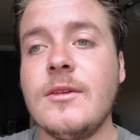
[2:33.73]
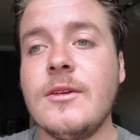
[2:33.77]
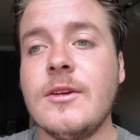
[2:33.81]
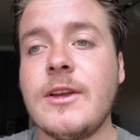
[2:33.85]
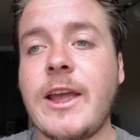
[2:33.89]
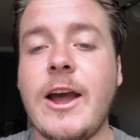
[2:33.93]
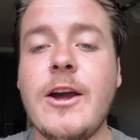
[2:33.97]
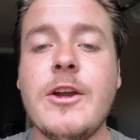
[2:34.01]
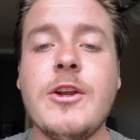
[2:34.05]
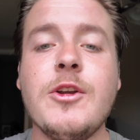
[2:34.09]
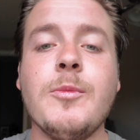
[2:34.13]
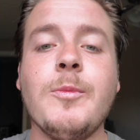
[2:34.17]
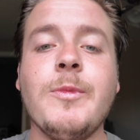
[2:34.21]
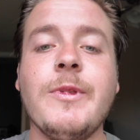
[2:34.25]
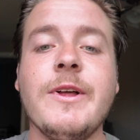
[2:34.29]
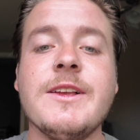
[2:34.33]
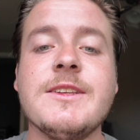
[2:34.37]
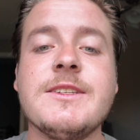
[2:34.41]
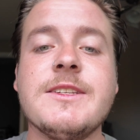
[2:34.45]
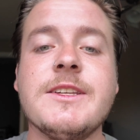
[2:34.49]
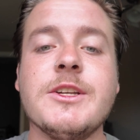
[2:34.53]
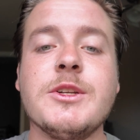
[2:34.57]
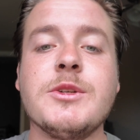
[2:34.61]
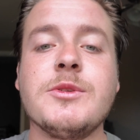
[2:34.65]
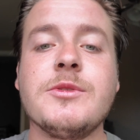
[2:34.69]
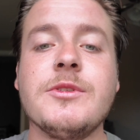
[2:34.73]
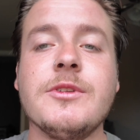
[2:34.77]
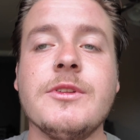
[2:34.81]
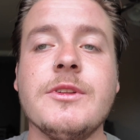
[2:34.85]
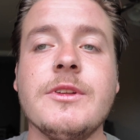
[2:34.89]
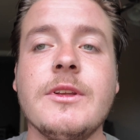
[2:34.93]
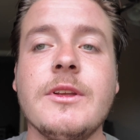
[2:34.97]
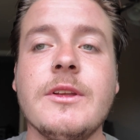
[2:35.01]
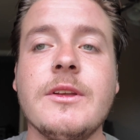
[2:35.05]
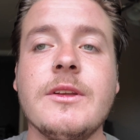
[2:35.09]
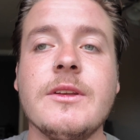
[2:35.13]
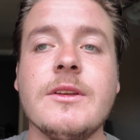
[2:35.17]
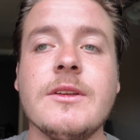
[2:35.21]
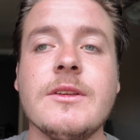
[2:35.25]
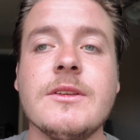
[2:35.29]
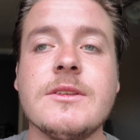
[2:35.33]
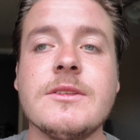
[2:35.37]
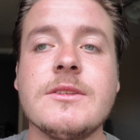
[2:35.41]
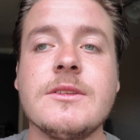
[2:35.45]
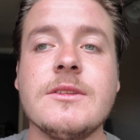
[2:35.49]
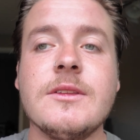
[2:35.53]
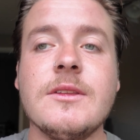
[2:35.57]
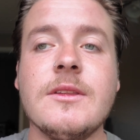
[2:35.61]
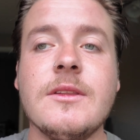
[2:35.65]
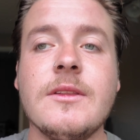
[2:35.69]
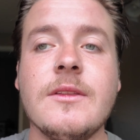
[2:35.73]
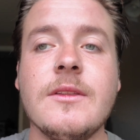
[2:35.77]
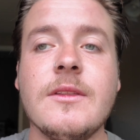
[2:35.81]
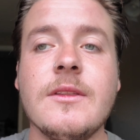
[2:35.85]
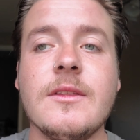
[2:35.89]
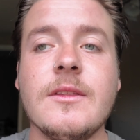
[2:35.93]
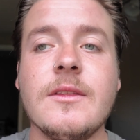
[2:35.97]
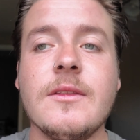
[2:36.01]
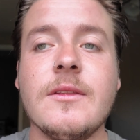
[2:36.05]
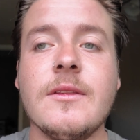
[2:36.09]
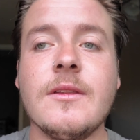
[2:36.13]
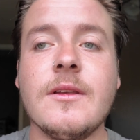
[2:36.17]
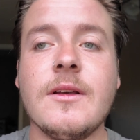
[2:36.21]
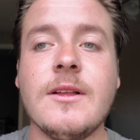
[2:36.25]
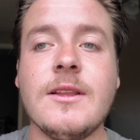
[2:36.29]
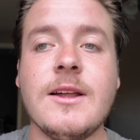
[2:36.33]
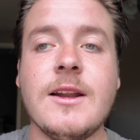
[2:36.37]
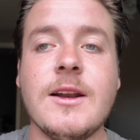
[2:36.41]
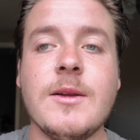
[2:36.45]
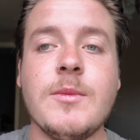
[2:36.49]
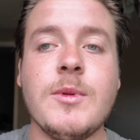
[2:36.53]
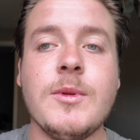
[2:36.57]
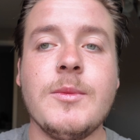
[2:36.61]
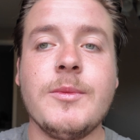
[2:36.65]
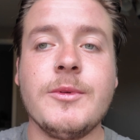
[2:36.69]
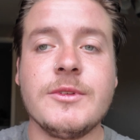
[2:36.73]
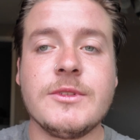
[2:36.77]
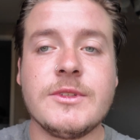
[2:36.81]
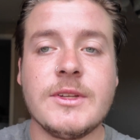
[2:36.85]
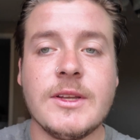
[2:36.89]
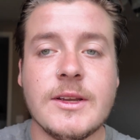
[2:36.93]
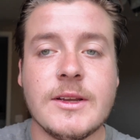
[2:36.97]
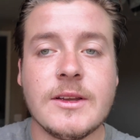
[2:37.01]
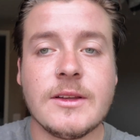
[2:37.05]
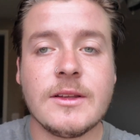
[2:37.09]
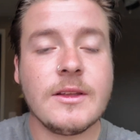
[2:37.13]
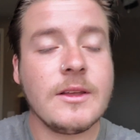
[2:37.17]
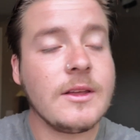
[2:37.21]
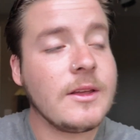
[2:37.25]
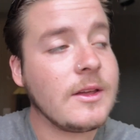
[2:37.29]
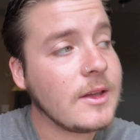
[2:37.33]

Count your blessings, really, because a lot of people take